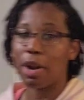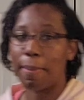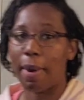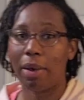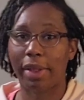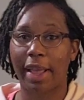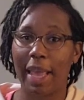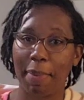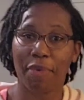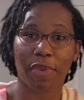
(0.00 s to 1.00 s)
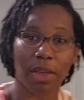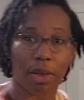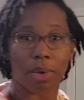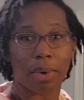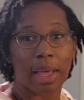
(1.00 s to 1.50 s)
water bottles. I keep a
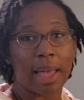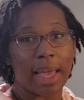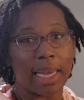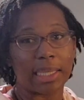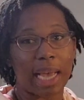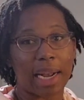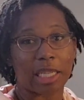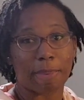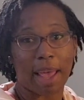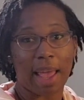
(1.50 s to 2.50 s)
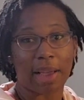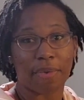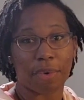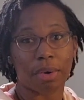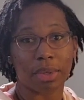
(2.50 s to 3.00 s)
few inside this bag
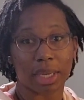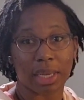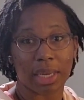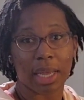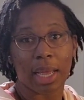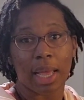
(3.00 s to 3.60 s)
frozen.